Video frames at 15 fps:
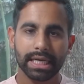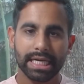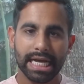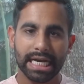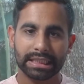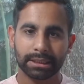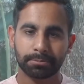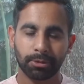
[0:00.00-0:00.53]
The
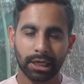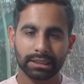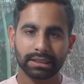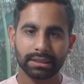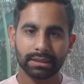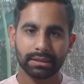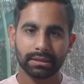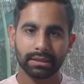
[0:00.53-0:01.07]

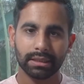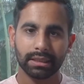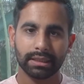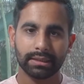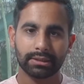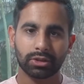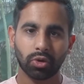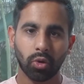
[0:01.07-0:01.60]
expression
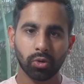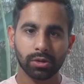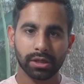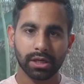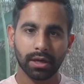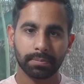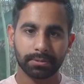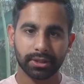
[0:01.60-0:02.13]
is
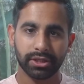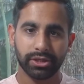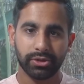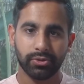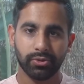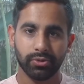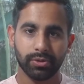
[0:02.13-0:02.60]
solely up to you.